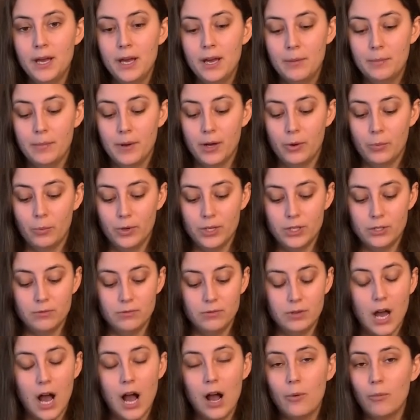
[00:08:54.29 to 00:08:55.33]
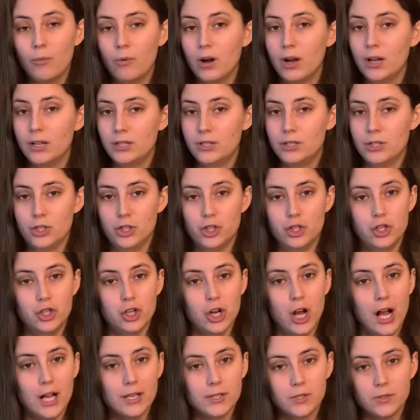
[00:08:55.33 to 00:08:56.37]
but we do not want to
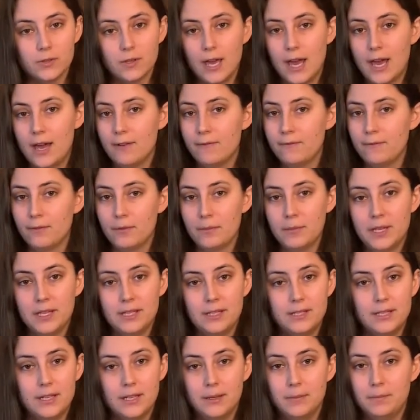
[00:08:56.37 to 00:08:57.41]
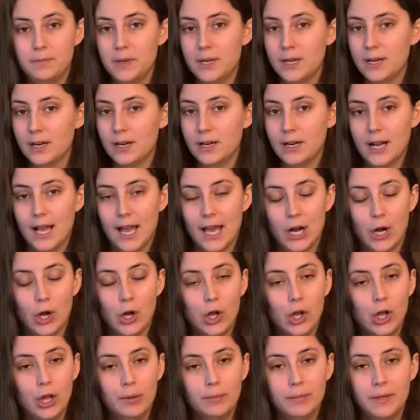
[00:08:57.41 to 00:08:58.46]
jostle that fermented beer at
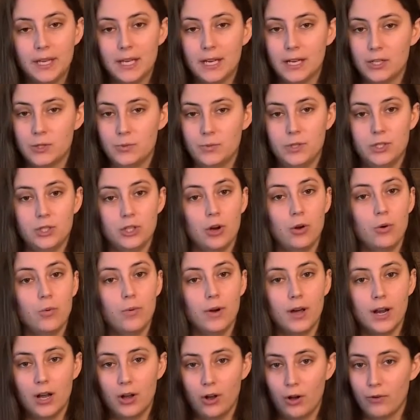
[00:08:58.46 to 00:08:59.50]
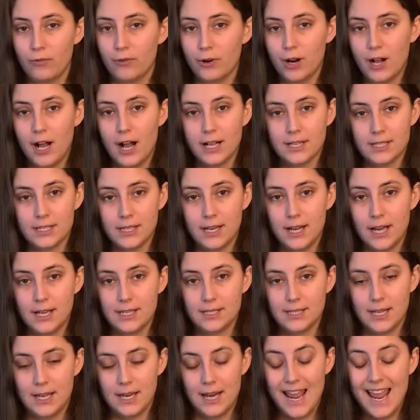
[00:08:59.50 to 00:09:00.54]
all because we don't want to over oxidize it,